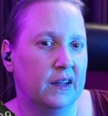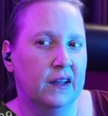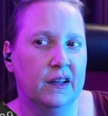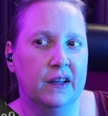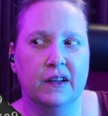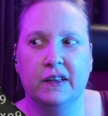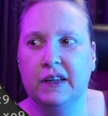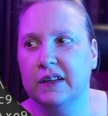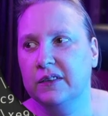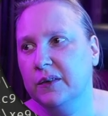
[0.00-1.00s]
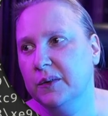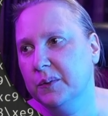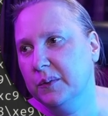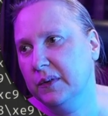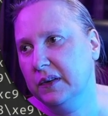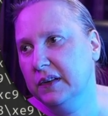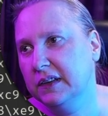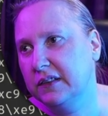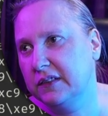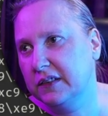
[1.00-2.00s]
Yeah, so
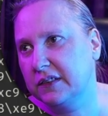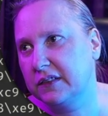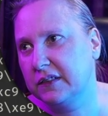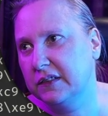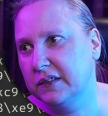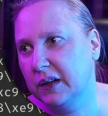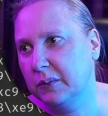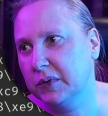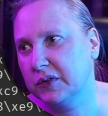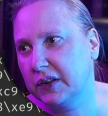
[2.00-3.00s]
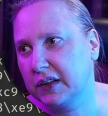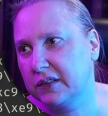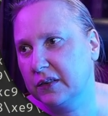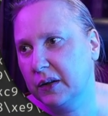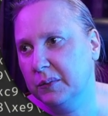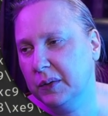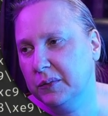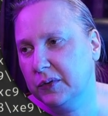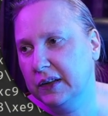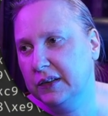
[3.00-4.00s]
let's just double check. So
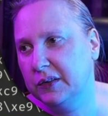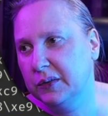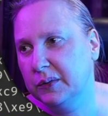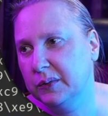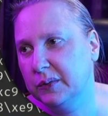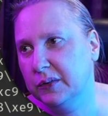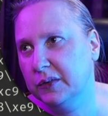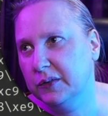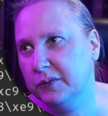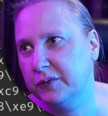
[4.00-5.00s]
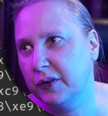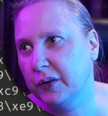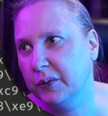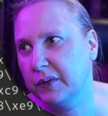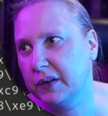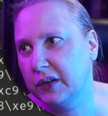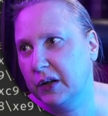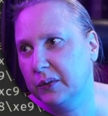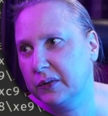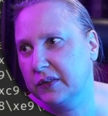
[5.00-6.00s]
I'm trying to follow the
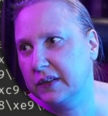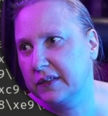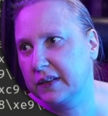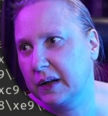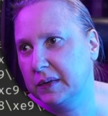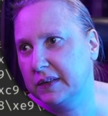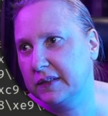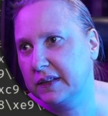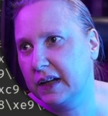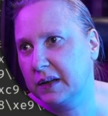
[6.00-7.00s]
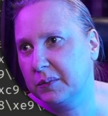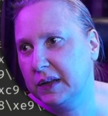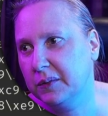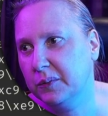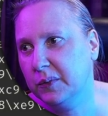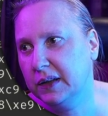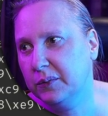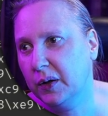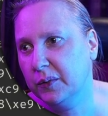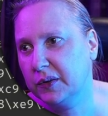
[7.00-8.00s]
notes this time instead, but it
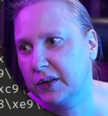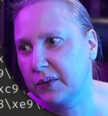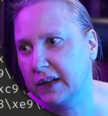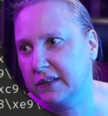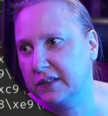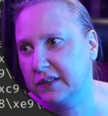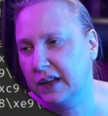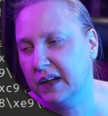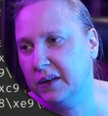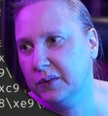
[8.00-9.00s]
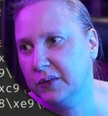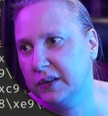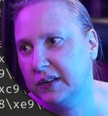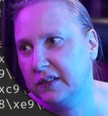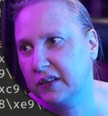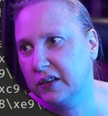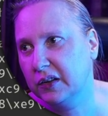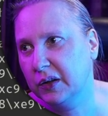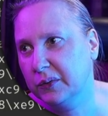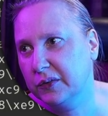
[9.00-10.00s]
won't crash now, so it is
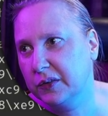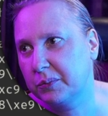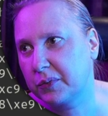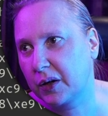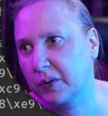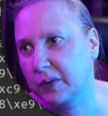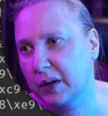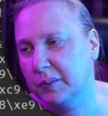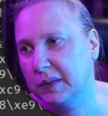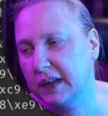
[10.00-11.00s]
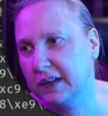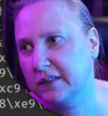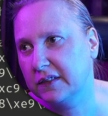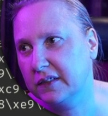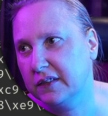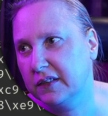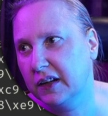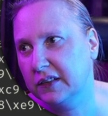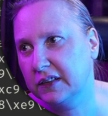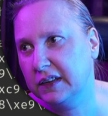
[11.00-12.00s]
closed to program. It hasn't
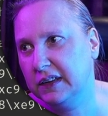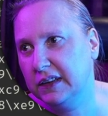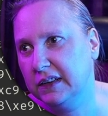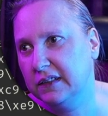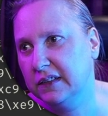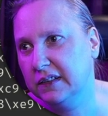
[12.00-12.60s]
got any,